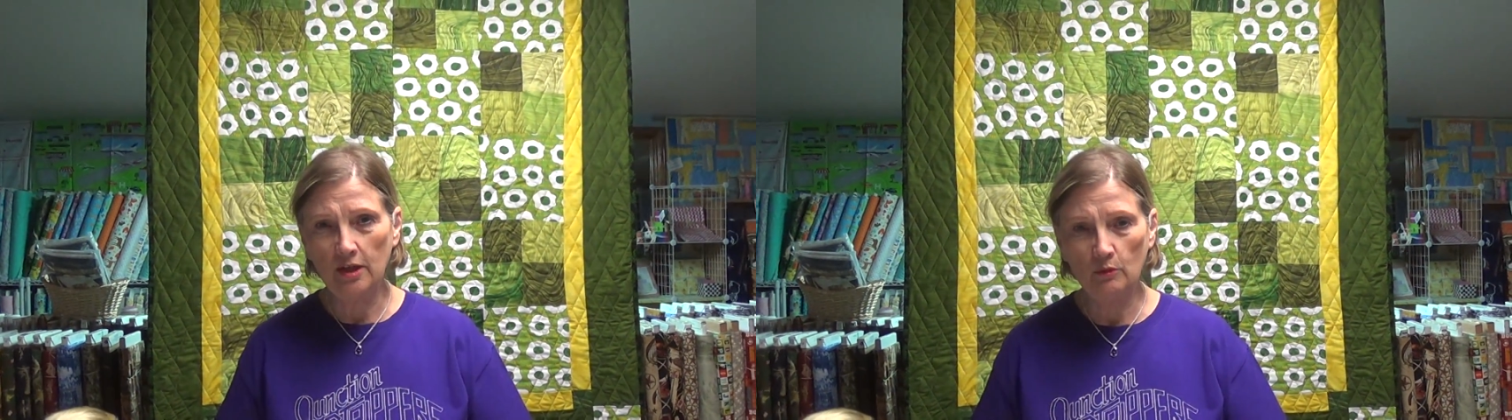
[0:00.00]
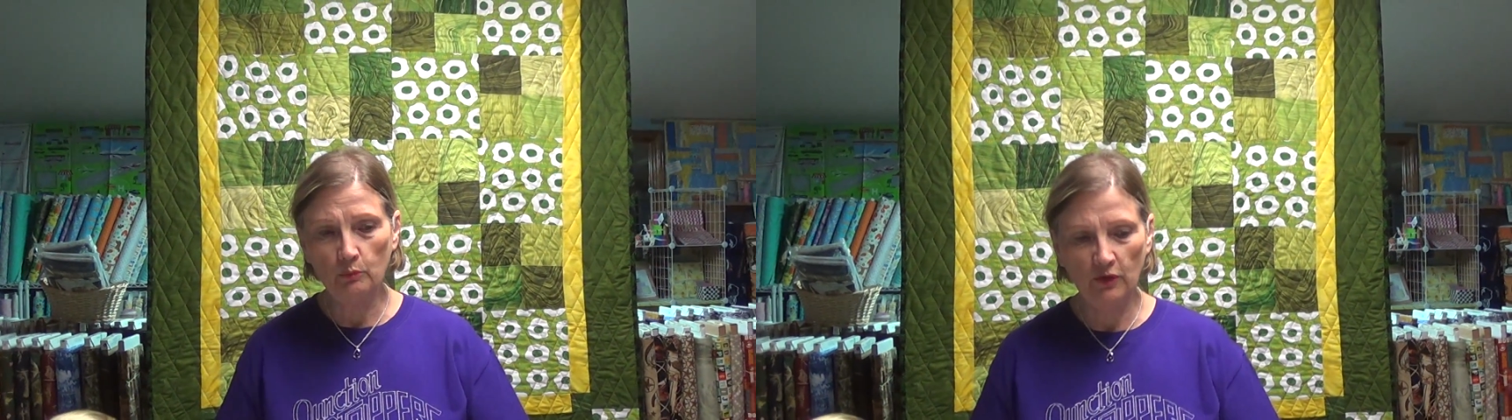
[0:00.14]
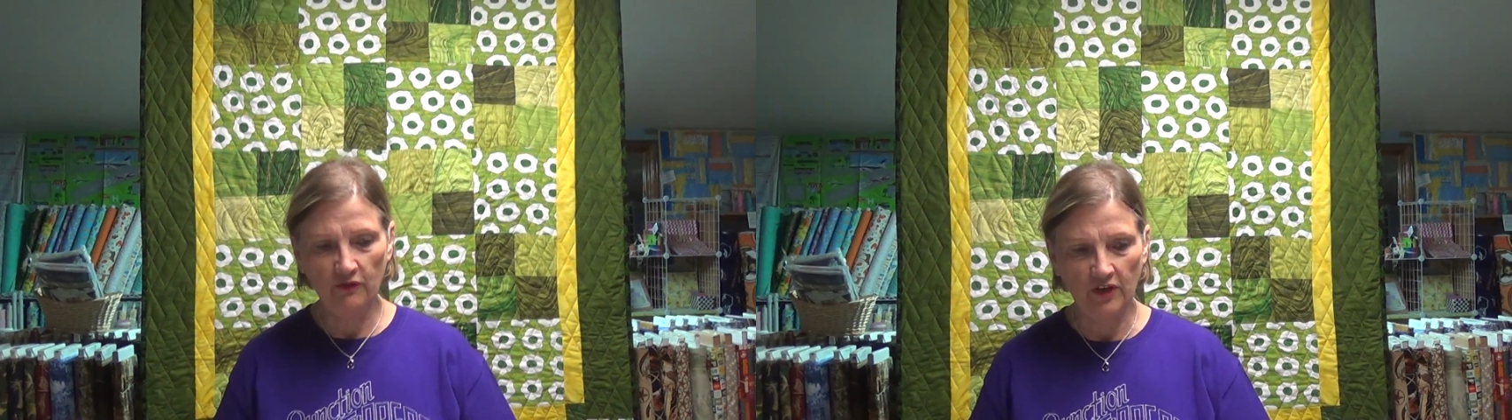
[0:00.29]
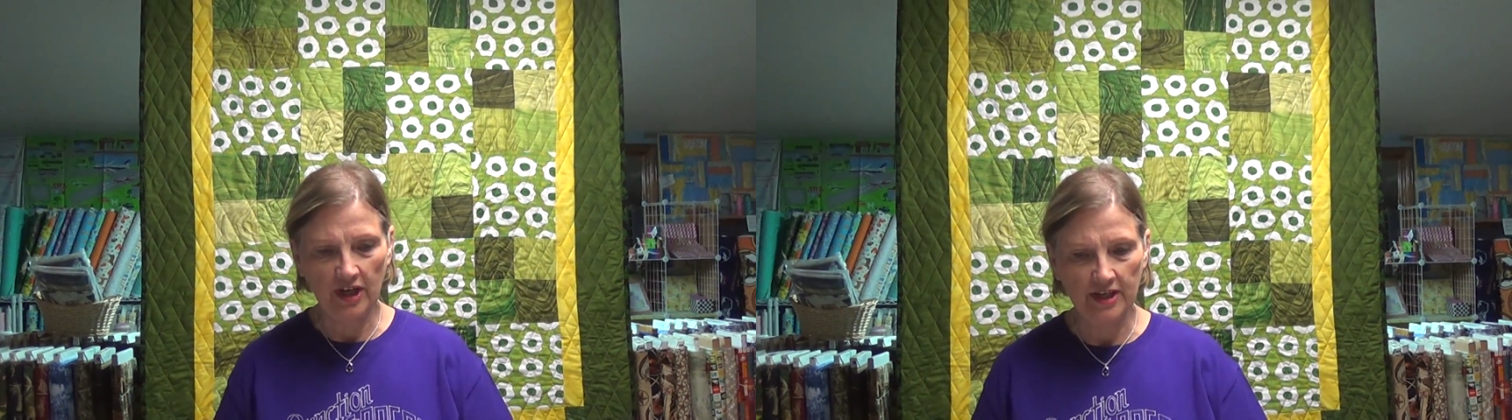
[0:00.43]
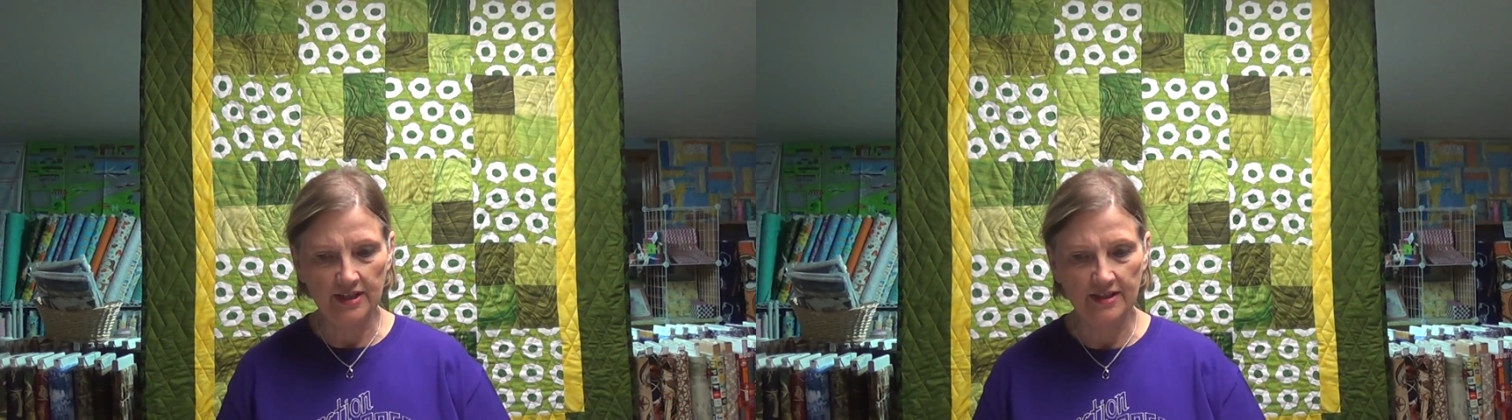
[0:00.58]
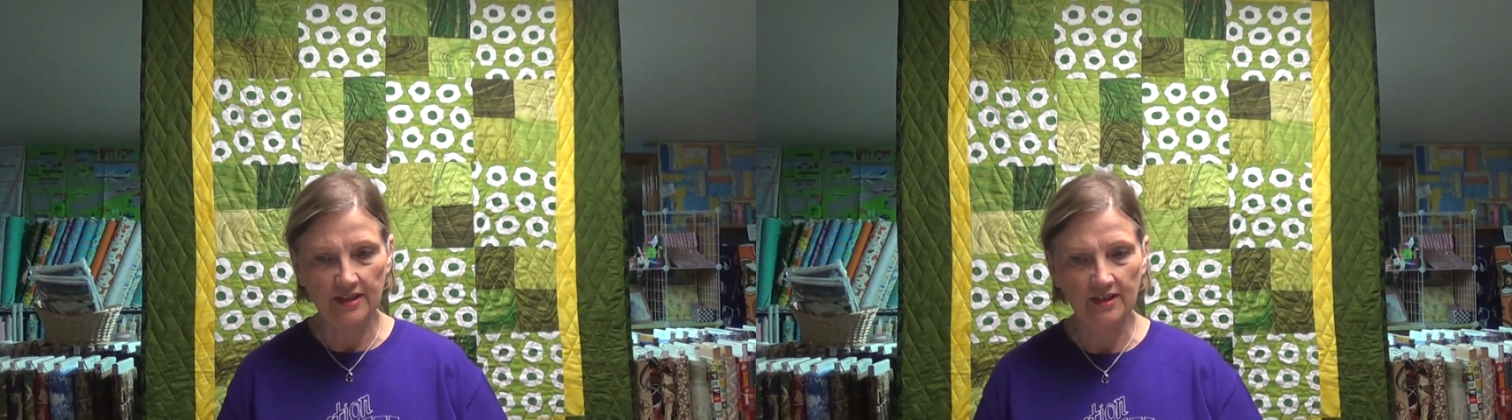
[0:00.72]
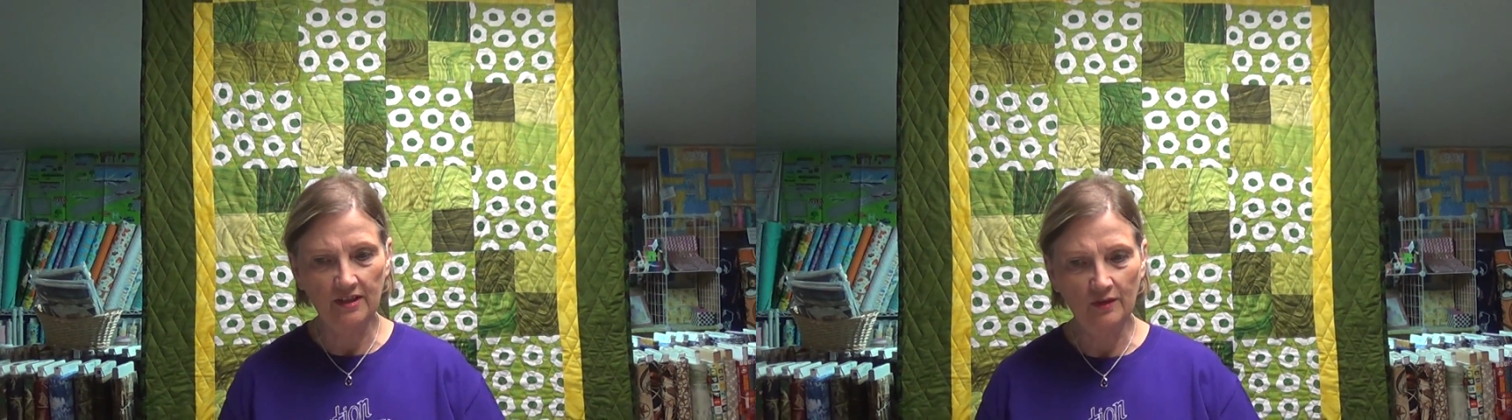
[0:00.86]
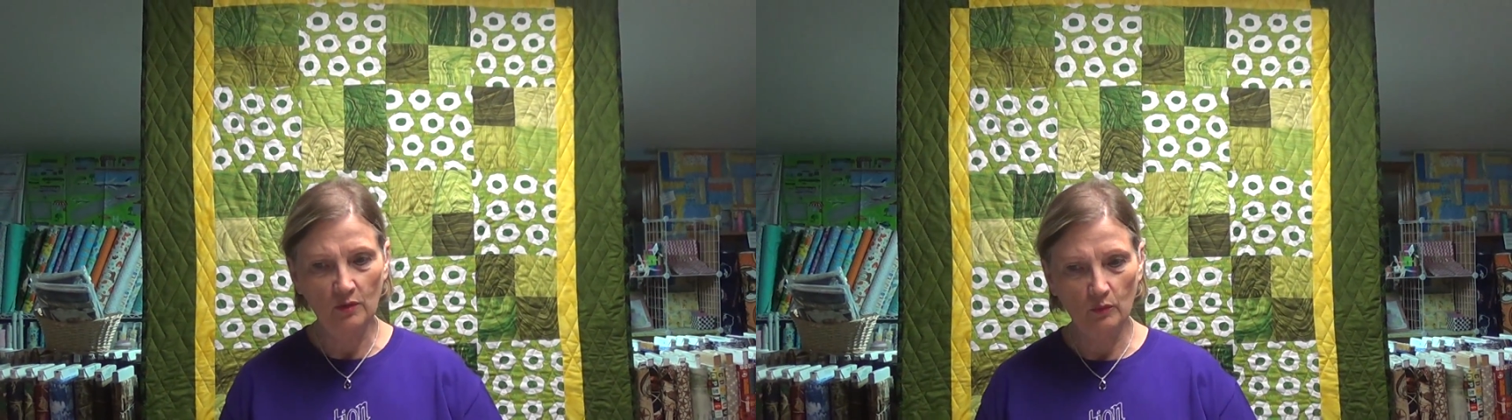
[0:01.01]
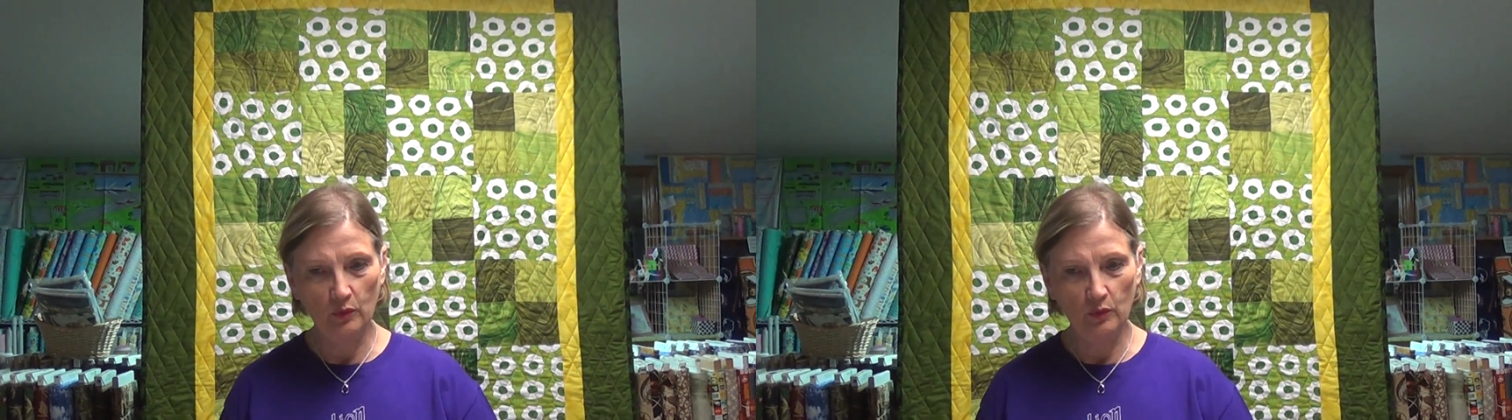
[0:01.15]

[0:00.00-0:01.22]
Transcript: improvising